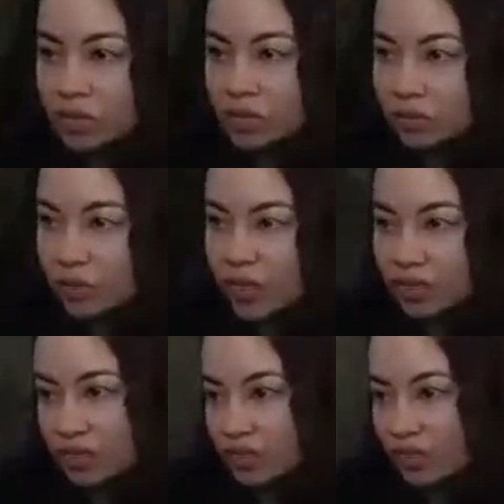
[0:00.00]
I should have
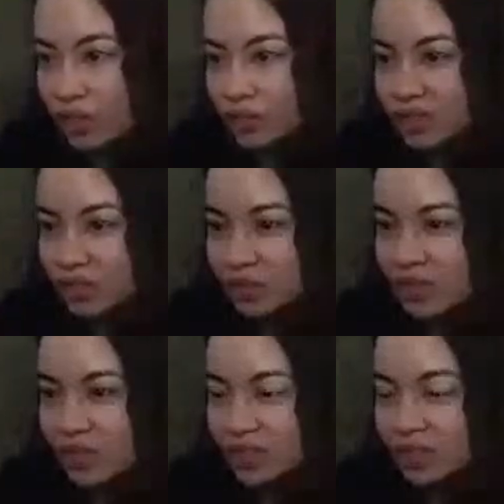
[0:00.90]
went to cursor,
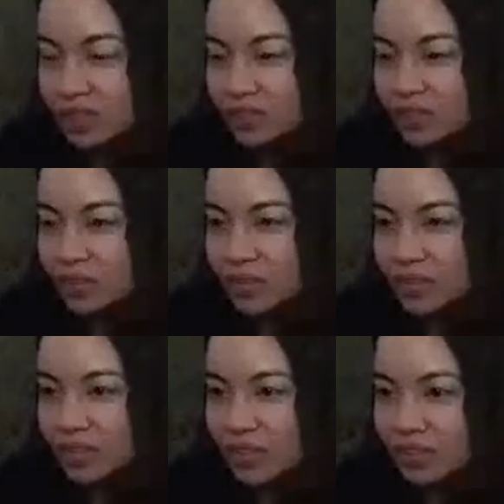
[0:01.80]
not
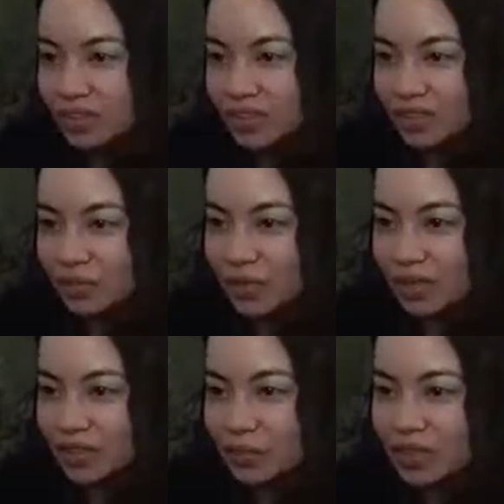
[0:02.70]
always a guarantee of
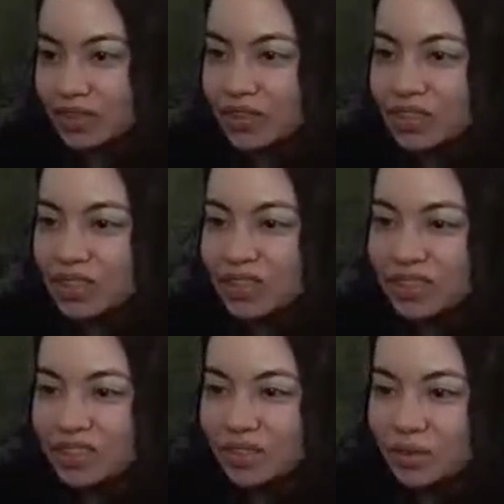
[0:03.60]
amount of space.
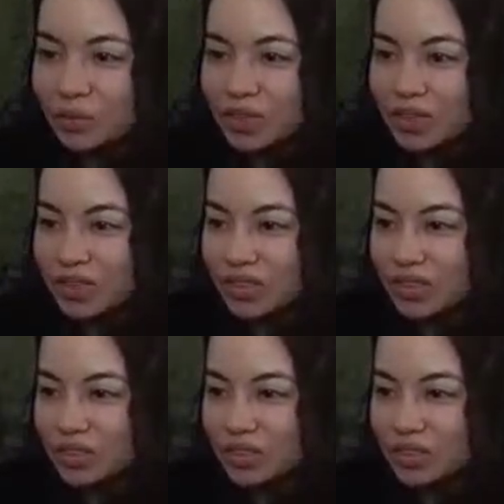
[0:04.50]
Whoops.